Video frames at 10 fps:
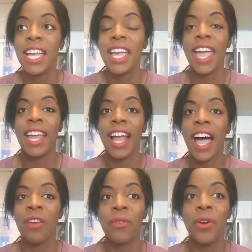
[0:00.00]
And I
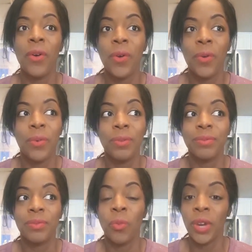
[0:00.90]
don't know
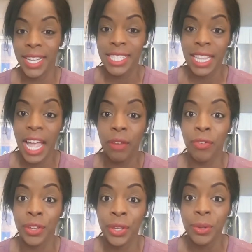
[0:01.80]
what it's like for
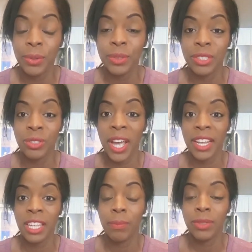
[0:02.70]
you to try to
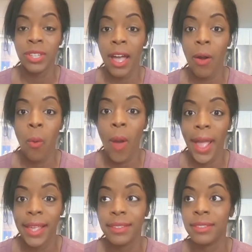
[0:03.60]
keep a child
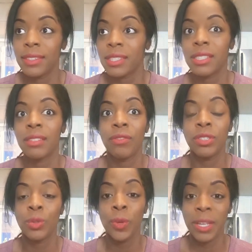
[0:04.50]
quiet just for
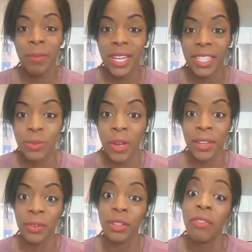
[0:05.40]
20 minutes while you're
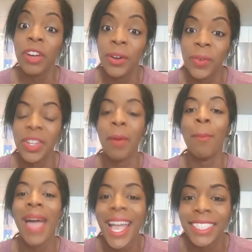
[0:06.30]
on the phone.
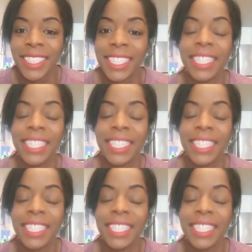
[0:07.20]
Imagine